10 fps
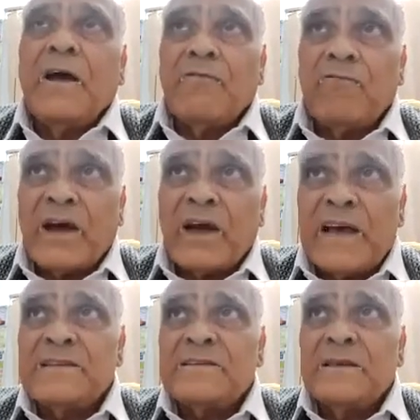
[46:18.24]

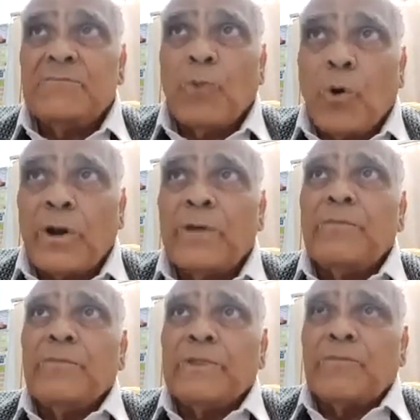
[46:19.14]
Vata is
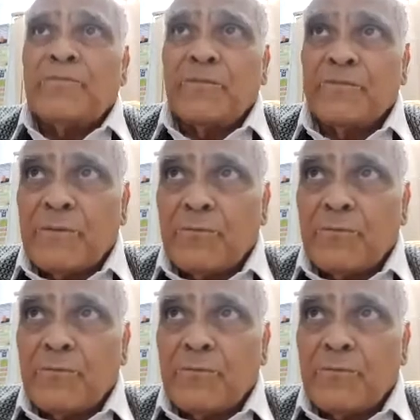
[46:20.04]
the